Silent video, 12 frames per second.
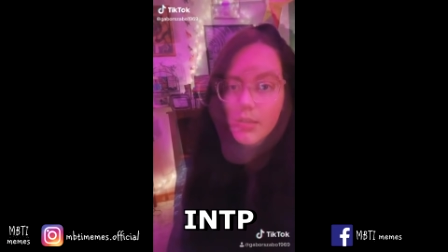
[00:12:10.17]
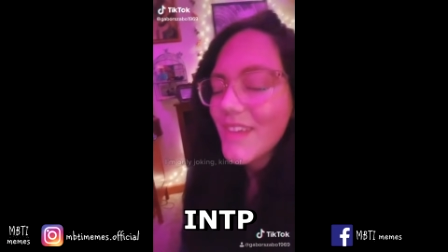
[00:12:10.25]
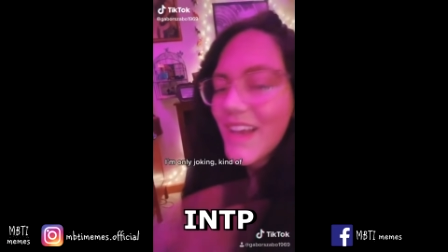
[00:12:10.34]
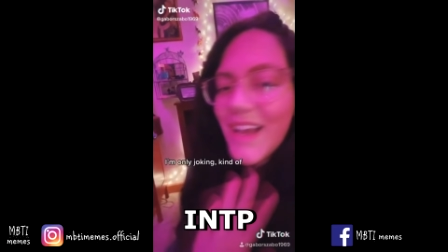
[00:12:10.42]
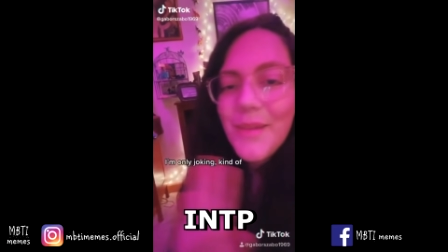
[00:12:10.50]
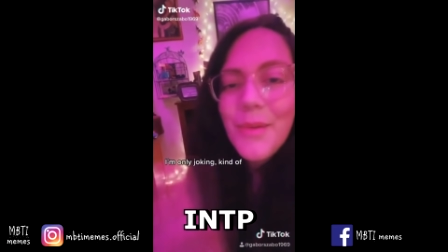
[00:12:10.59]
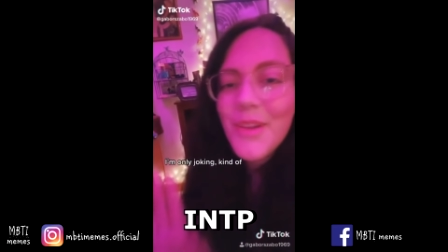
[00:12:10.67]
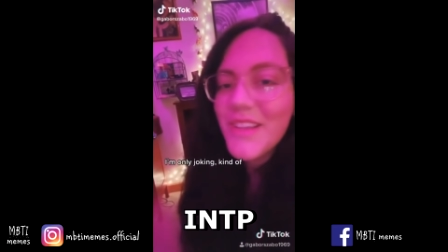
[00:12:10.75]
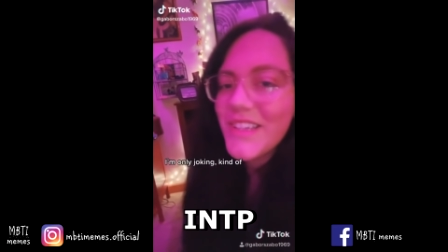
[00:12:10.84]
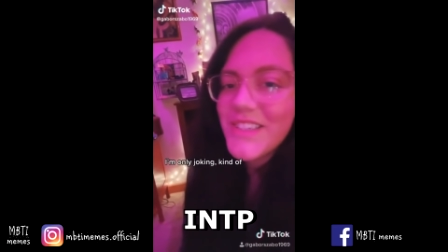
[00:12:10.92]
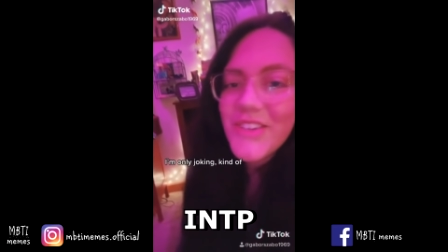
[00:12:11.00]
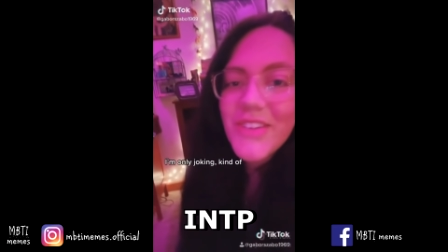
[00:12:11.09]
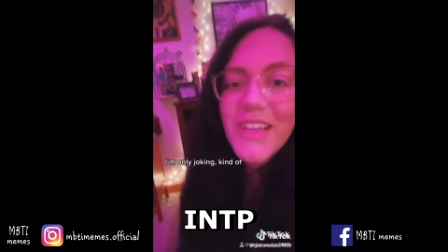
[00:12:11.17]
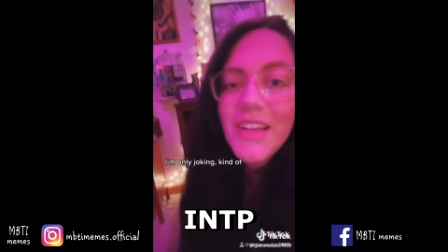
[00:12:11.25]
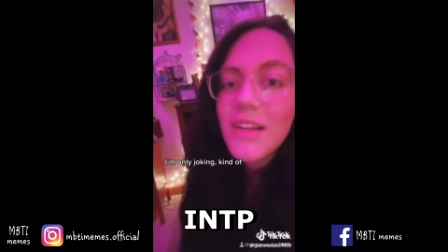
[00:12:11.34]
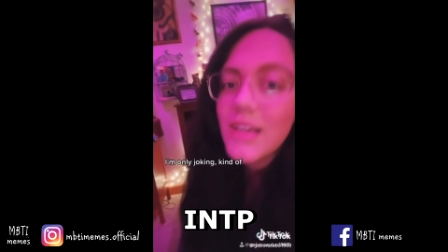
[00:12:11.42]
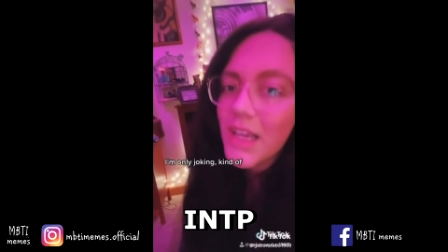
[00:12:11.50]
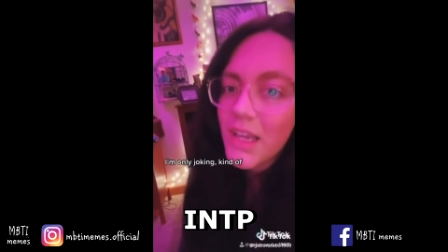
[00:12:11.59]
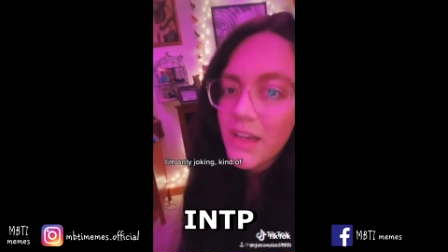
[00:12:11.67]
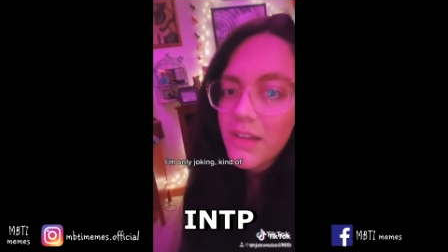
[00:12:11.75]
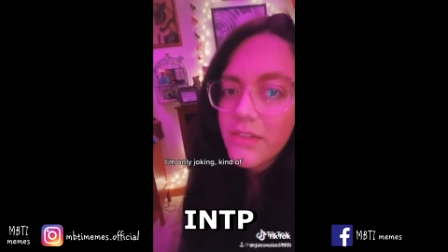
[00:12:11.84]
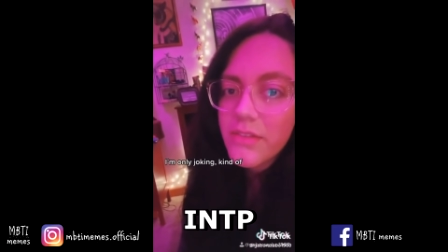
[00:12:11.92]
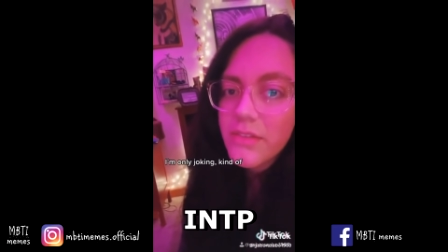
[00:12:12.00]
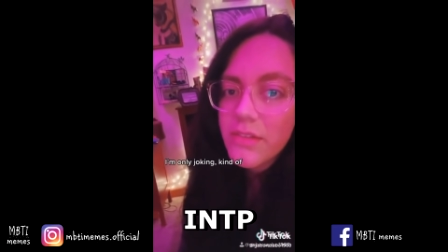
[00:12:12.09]
I'm only joking, kind of.
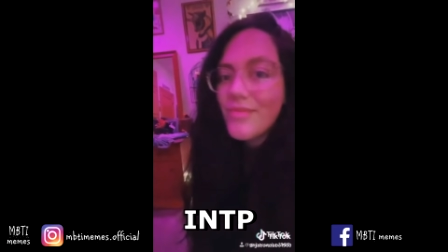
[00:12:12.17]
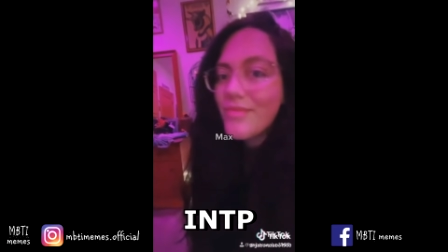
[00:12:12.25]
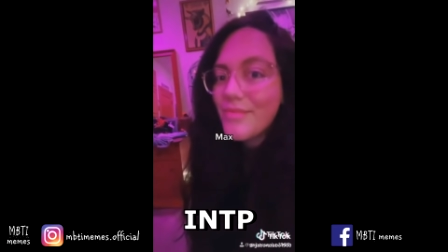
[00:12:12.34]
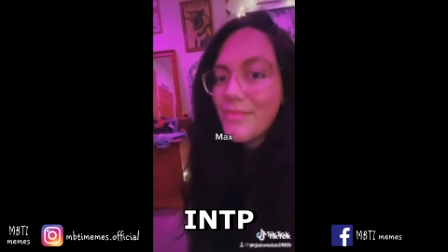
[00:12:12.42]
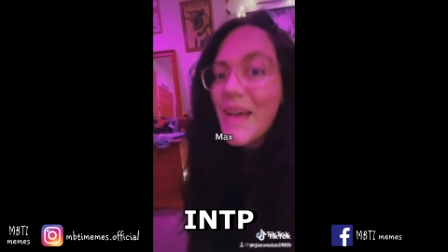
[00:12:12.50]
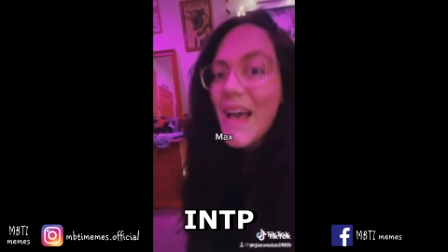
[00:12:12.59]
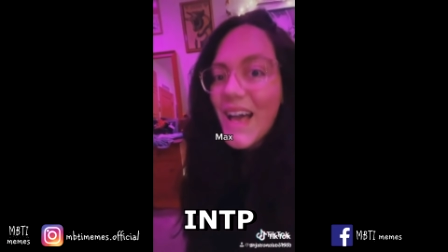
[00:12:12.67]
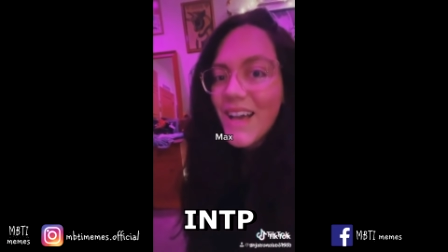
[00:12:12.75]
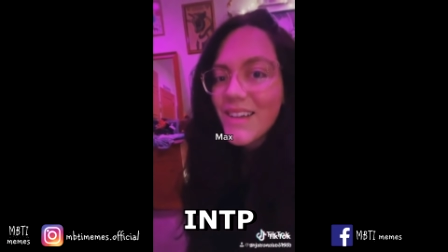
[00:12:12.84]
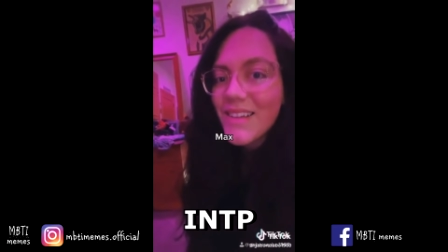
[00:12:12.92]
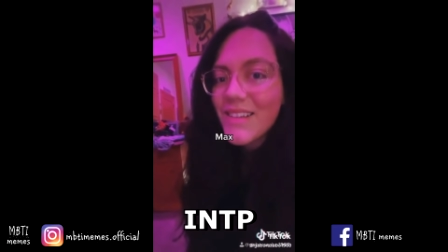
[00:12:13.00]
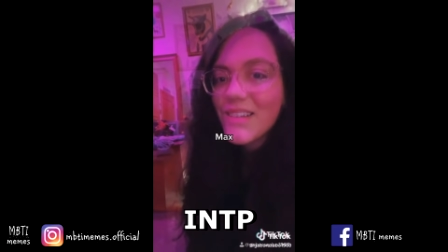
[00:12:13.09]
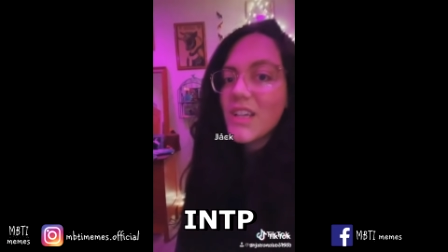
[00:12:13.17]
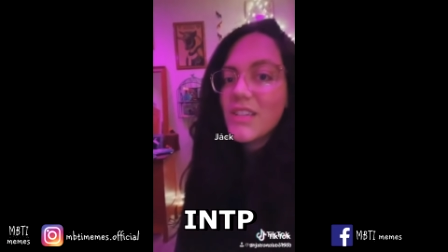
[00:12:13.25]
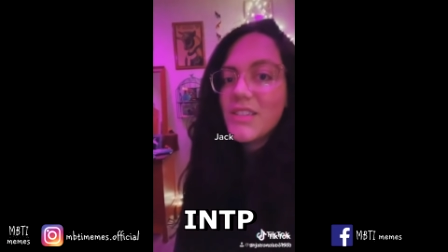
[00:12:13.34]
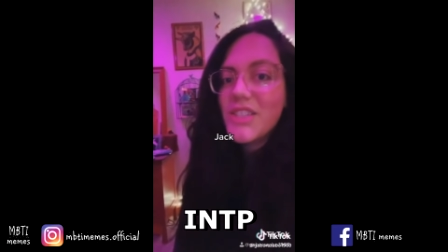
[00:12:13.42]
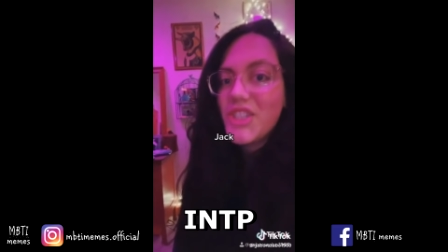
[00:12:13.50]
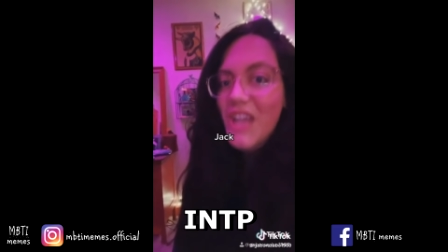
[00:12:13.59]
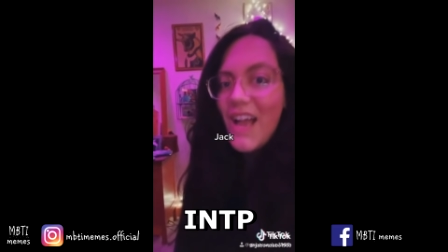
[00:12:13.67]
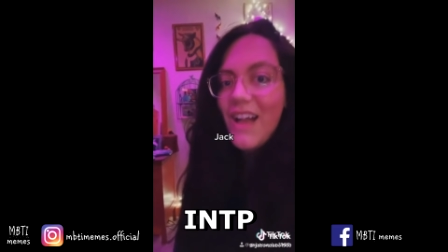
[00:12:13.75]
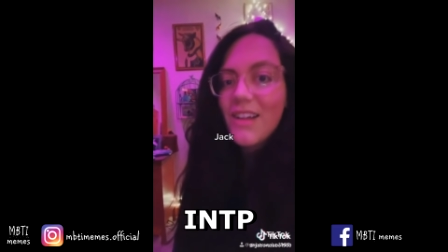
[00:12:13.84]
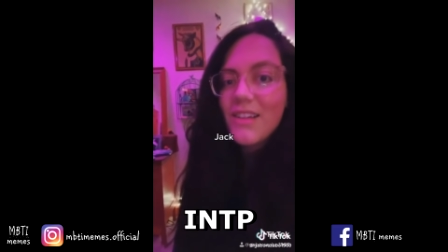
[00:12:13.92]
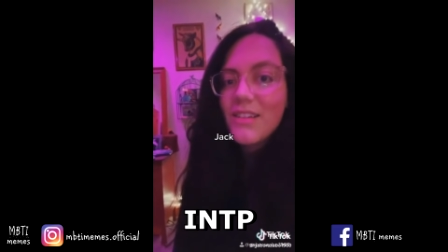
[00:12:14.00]
Max, Jack.